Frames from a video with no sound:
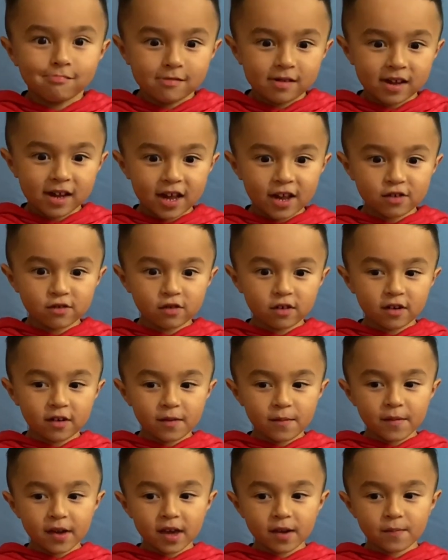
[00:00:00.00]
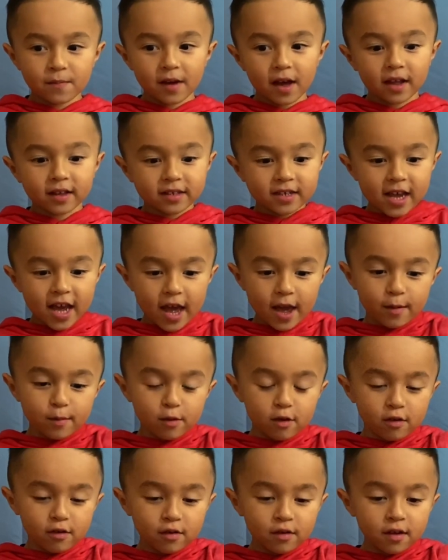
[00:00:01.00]
It's gonna make my
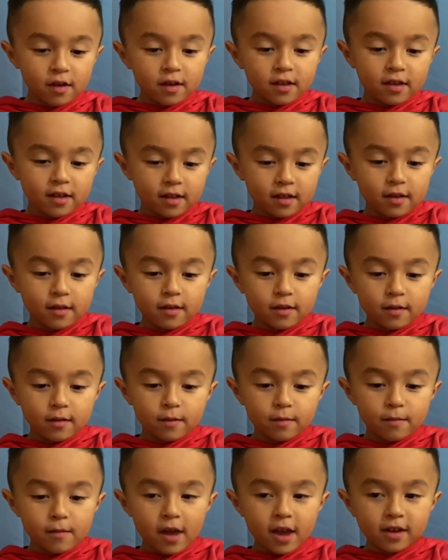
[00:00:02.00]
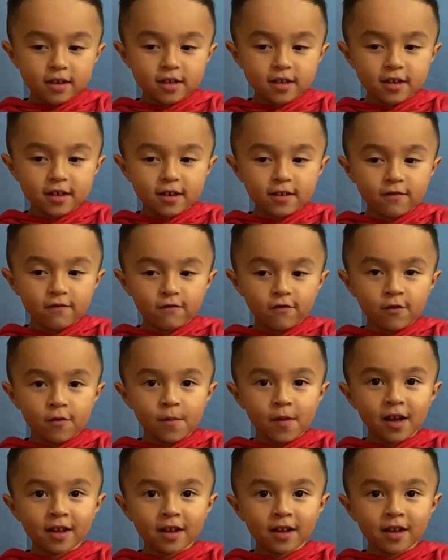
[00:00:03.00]
table messy for my